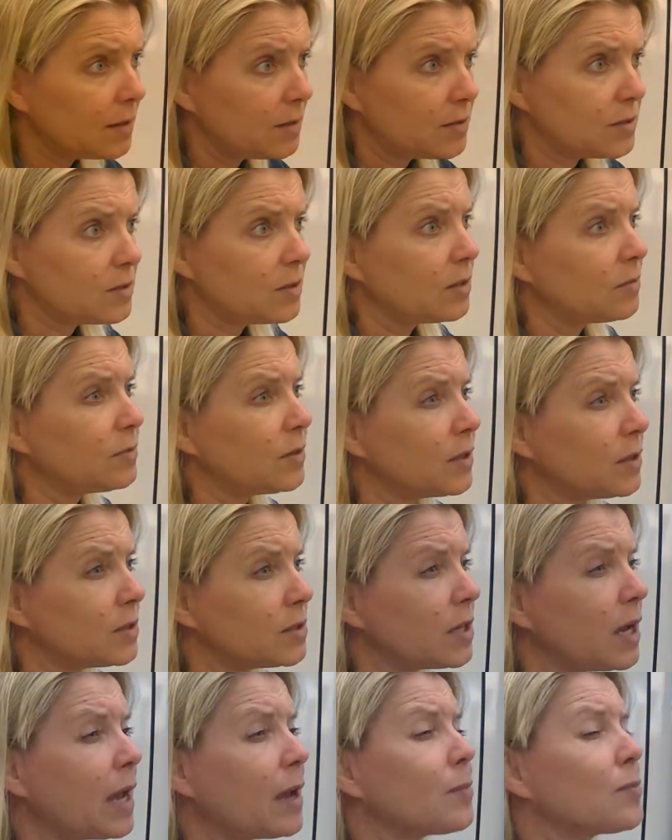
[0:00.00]
this stuff all the
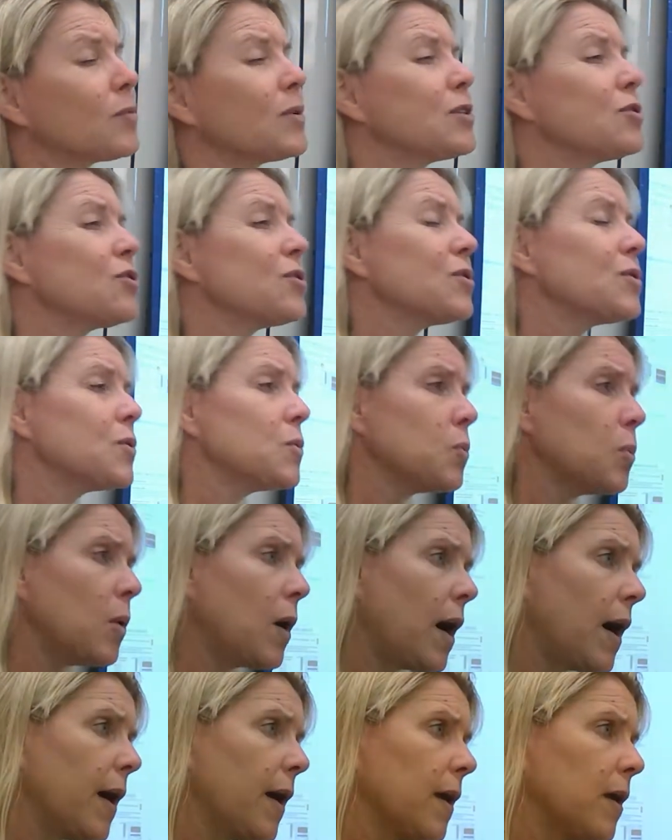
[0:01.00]
time, which is
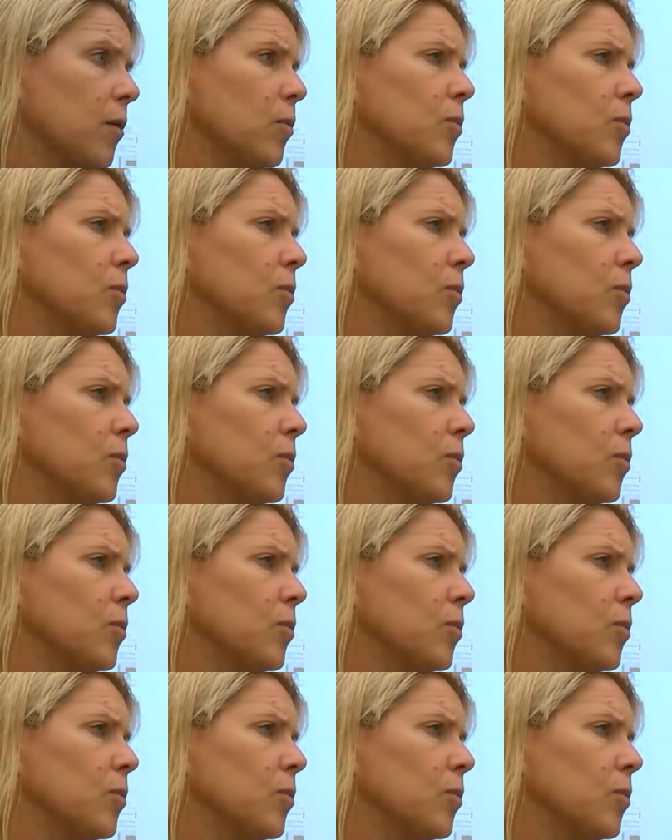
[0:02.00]
why